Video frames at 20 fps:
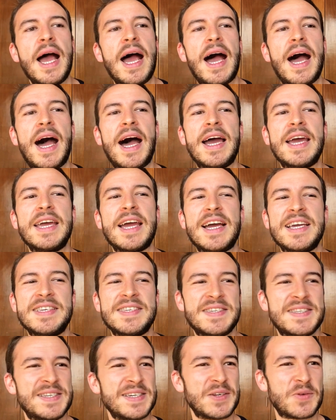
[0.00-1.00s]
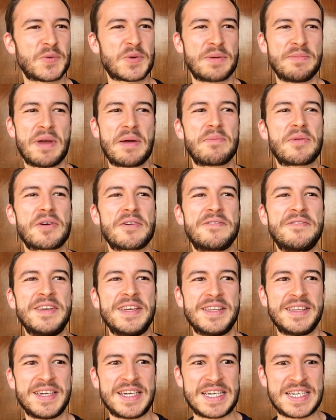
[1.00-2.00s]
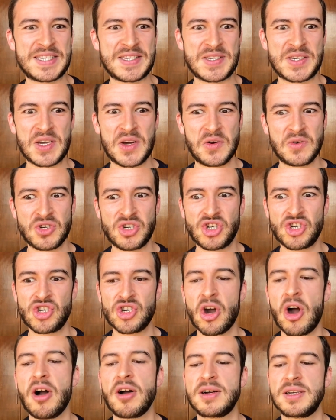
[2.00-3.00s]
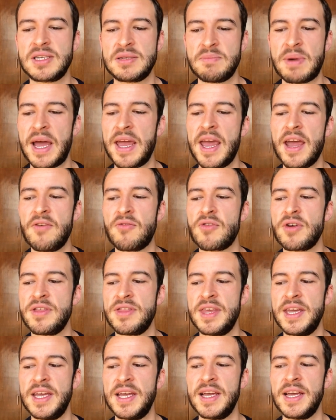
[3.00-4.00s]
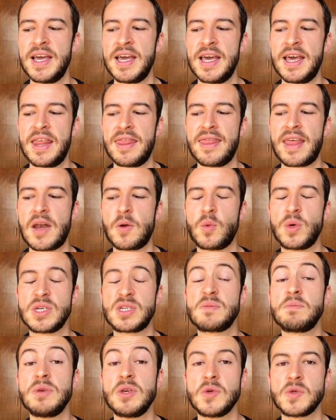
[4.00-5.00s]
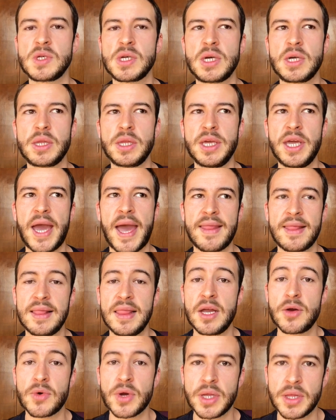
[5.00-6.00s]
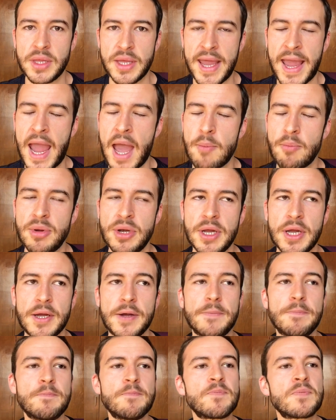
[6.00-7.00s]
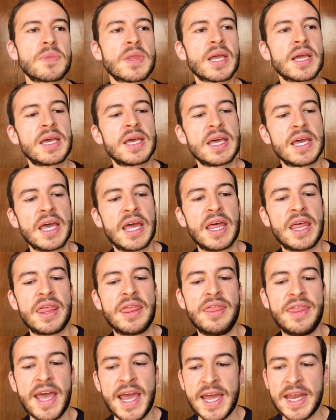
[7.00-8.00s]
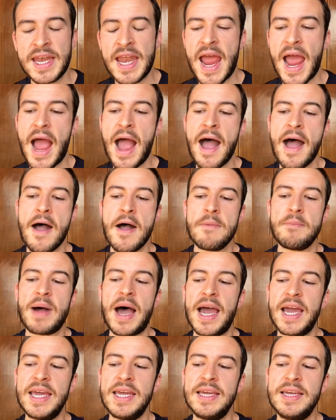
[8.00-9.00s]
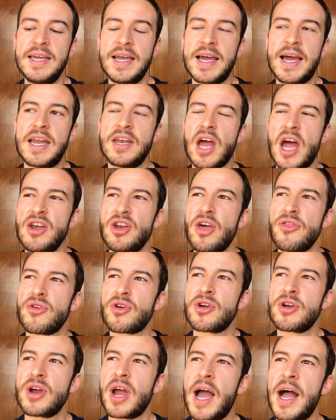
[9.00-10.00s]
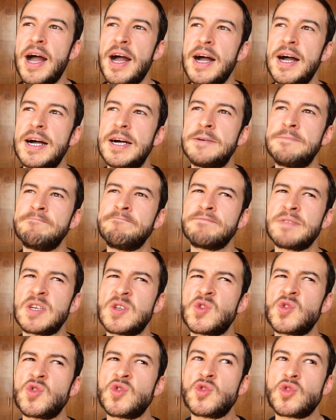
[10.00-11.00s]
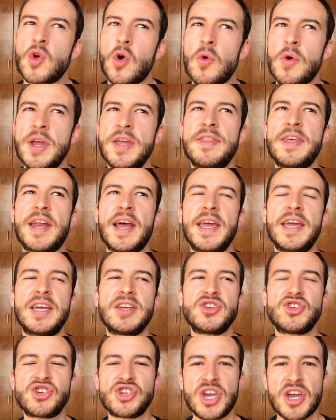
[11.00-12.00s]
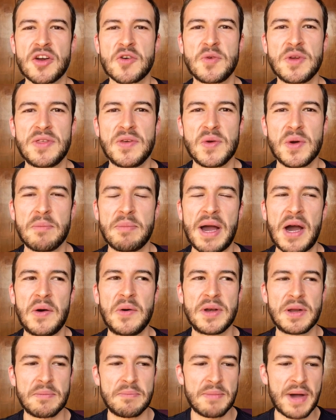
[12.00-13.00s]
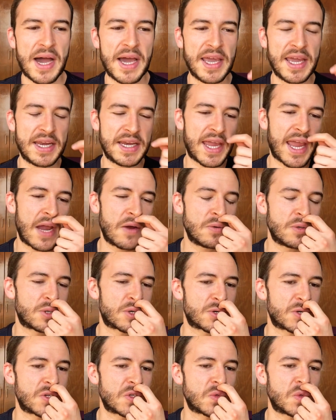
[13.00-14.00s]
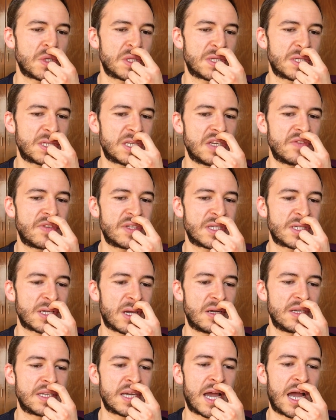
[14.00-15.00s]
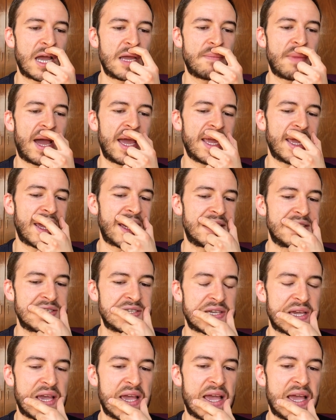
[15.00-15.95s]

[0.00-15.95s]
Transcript: I still remember feeling so shocked by everything that was musically and lyrically happening. Then another story that I can share with you about my encounters with Stephen Sondheim, I guess,